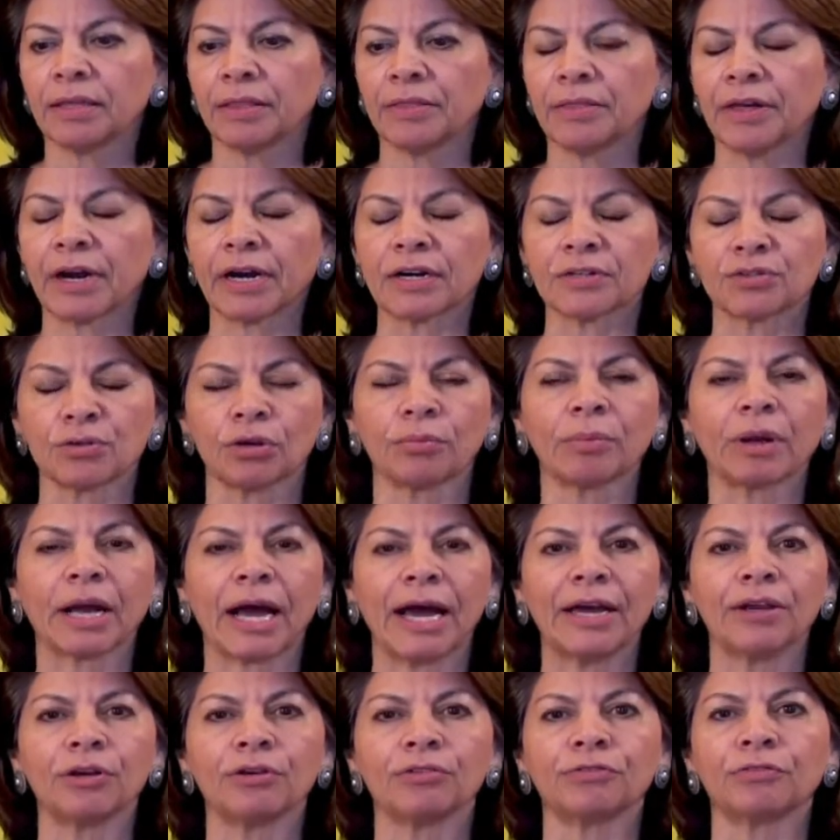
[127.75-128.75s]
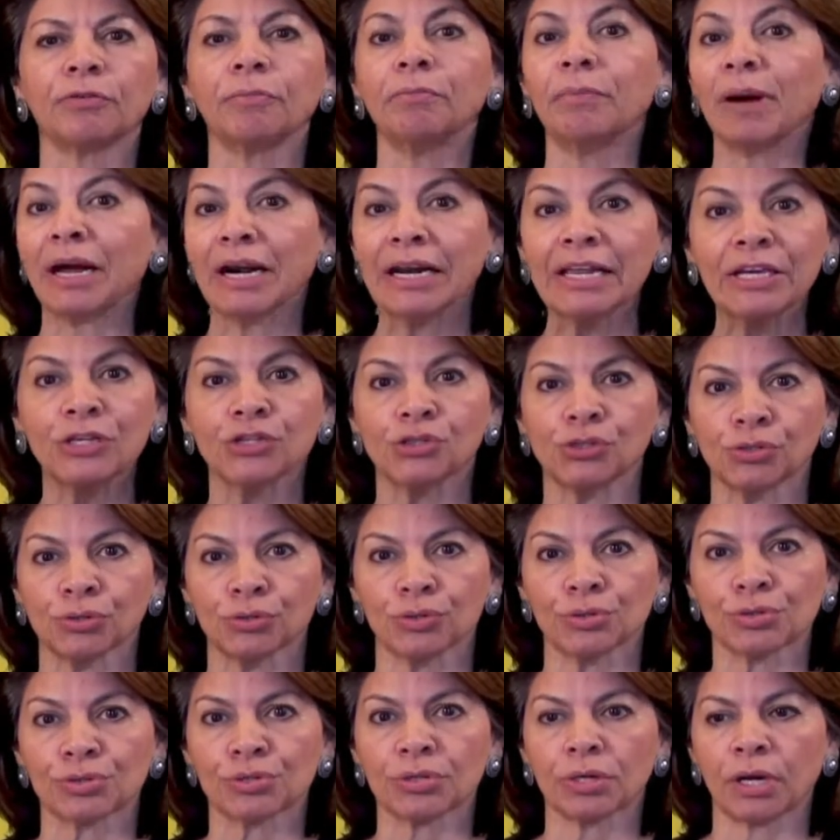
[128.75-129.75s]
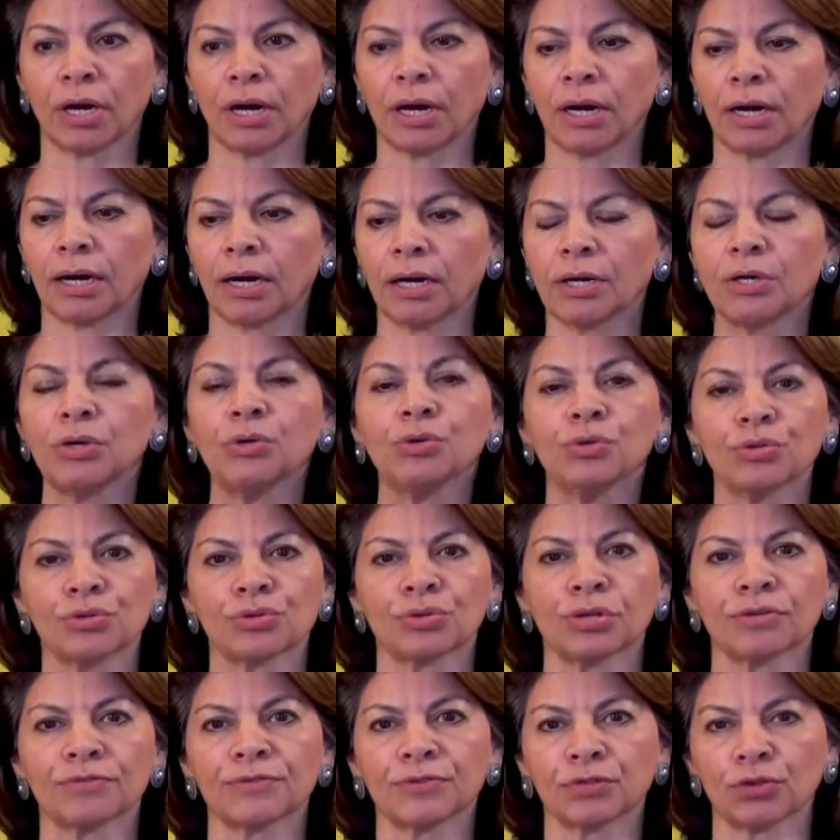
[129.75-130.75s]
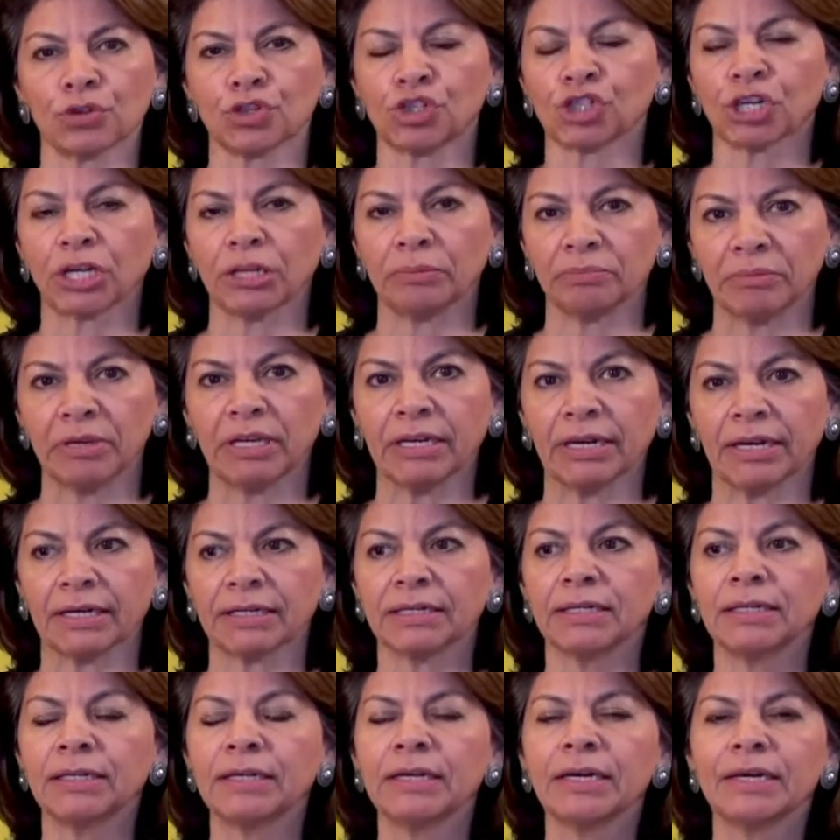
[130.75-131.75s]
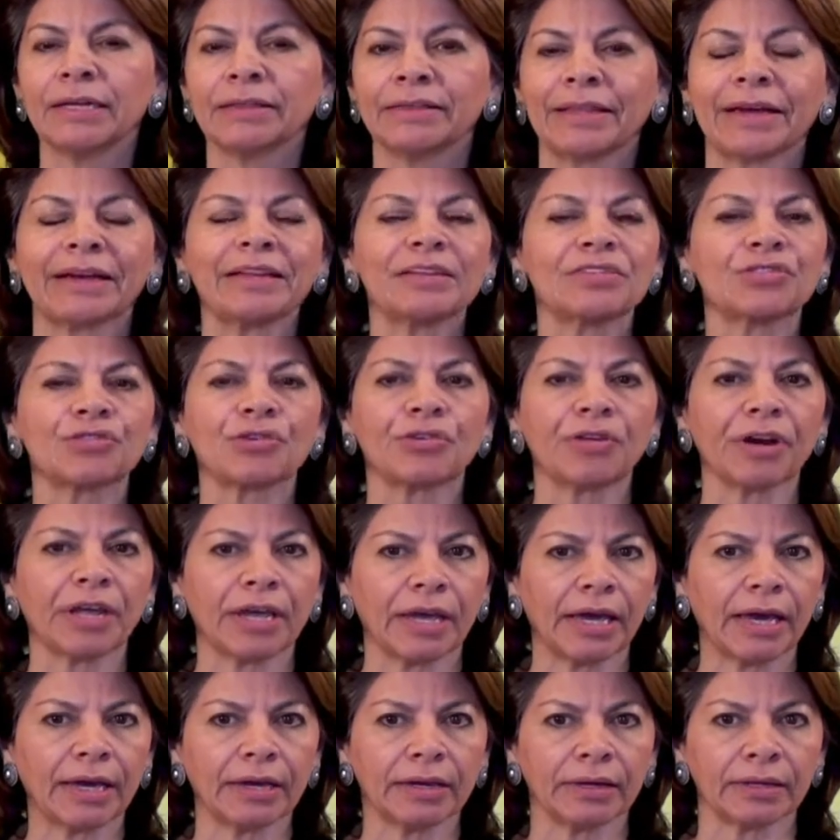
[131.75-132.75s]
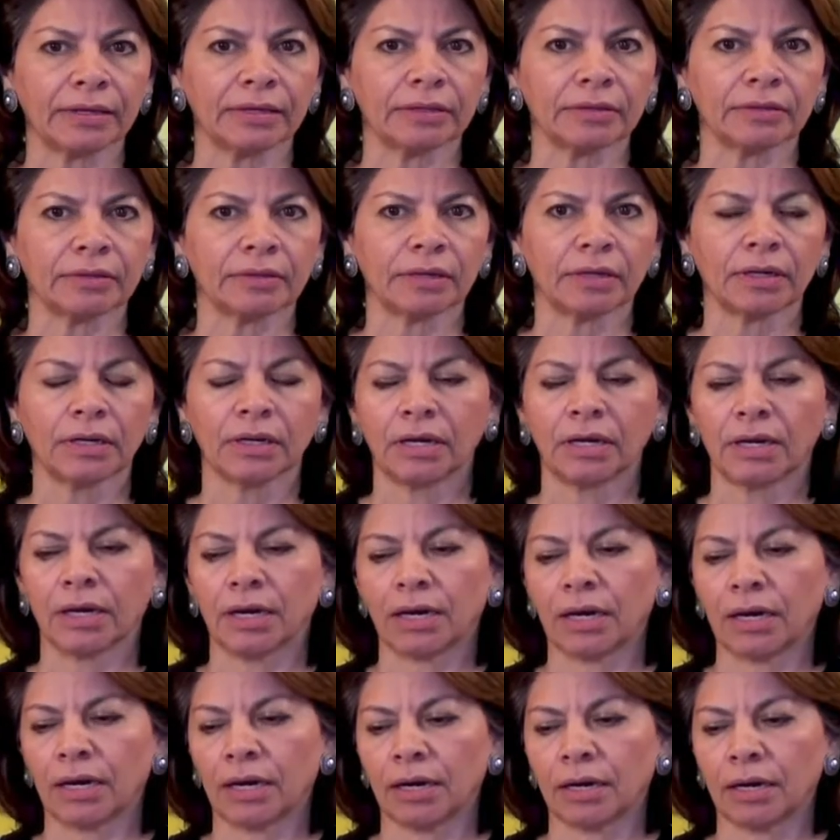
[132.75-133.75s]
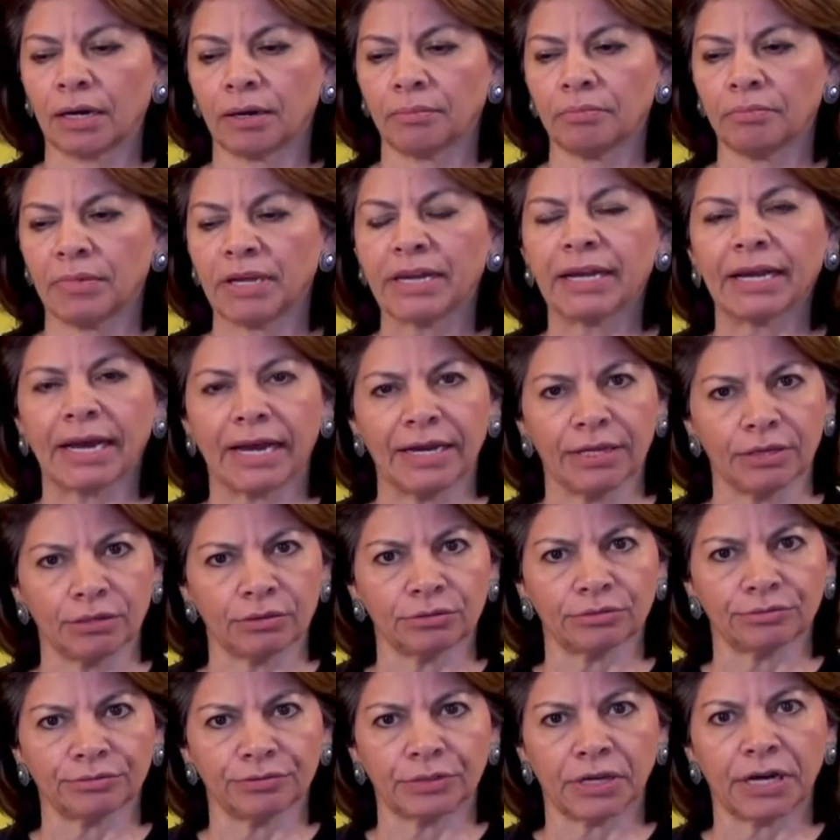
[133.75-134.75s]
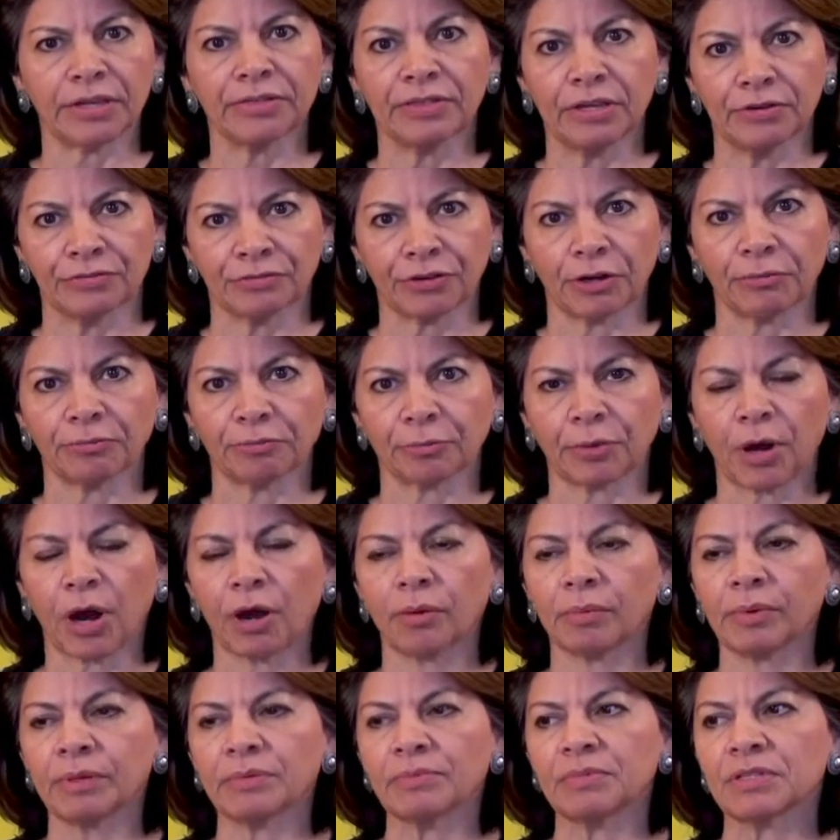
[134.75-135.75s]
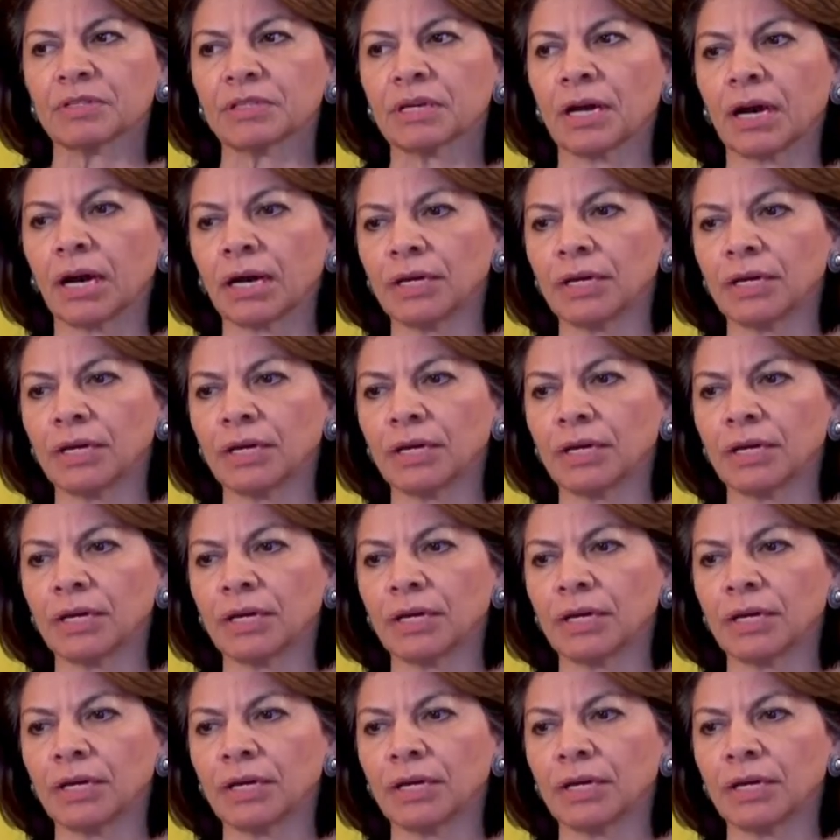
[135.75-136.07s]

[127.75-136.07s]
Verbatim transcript: There are some kind of malicious uh, use of social media that is creating uh, many kind of uh, different problems.